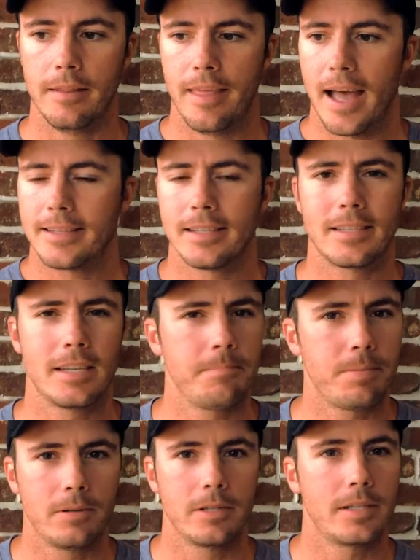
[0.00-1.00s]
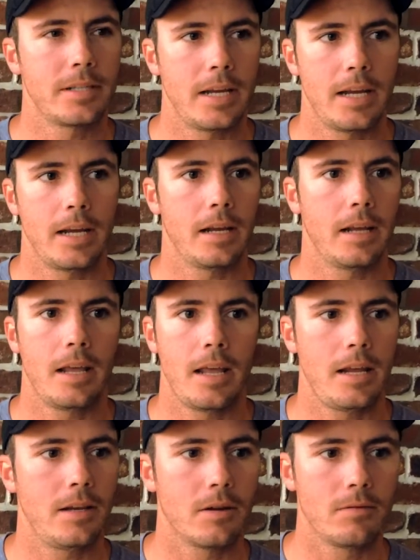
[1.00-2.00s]
that's as simple as saying,
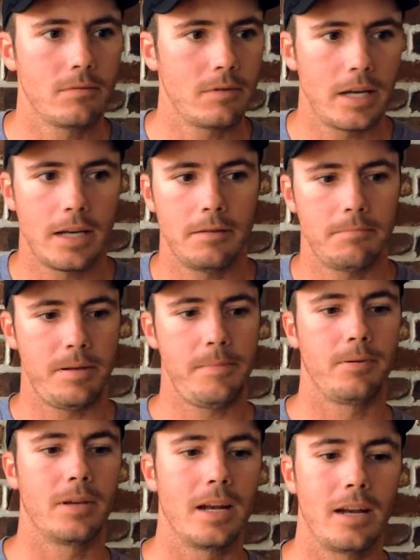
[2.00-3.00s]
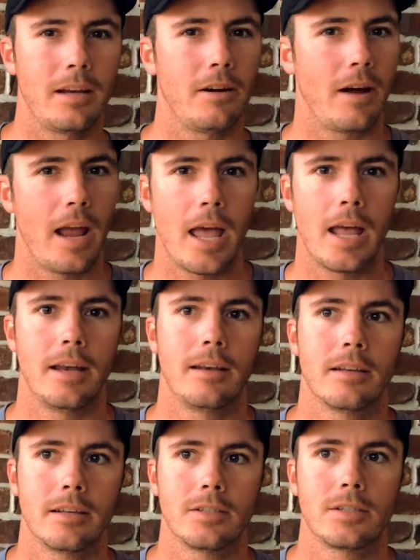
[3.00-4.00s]
hey, don't let people get into your head
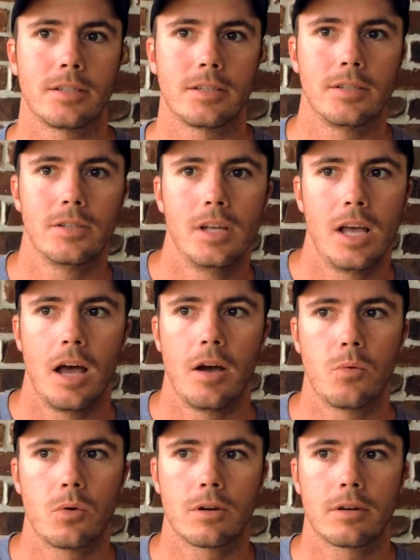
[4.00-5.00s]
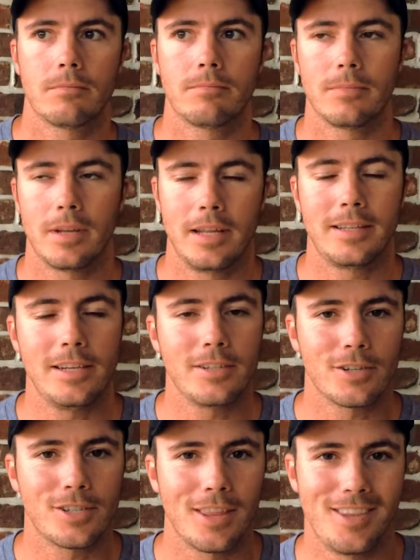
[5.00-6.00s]
because we're, it's
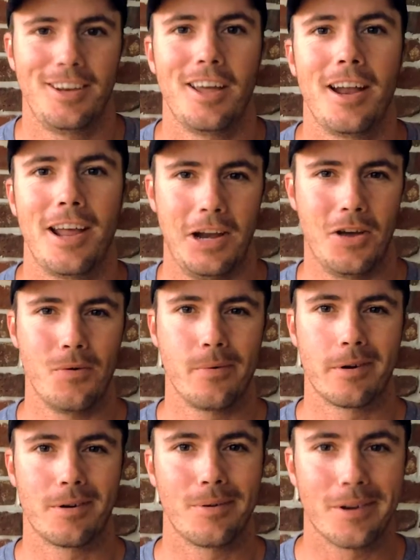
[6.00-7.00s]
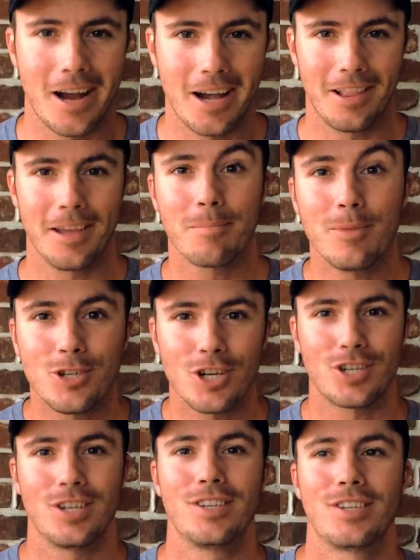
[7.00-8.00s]
easier said than done. I know we're, we're kind of like
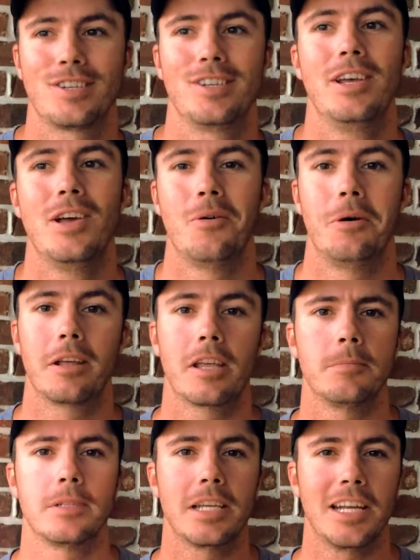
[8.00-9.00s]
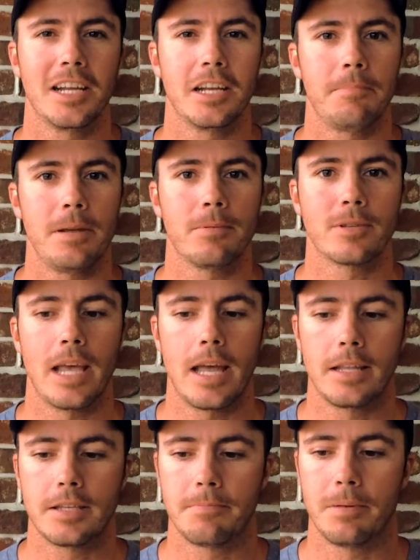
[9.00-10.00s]
magicians when it comes to getting into people's
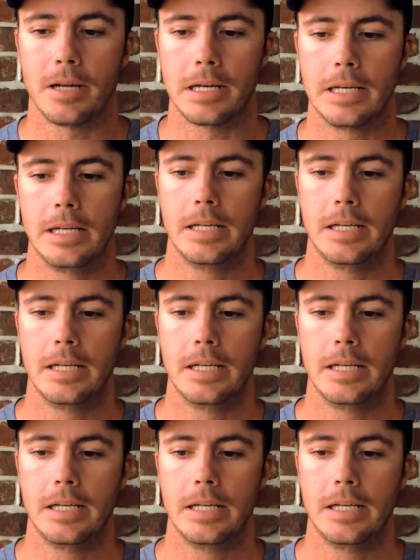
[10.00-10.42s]
heads, but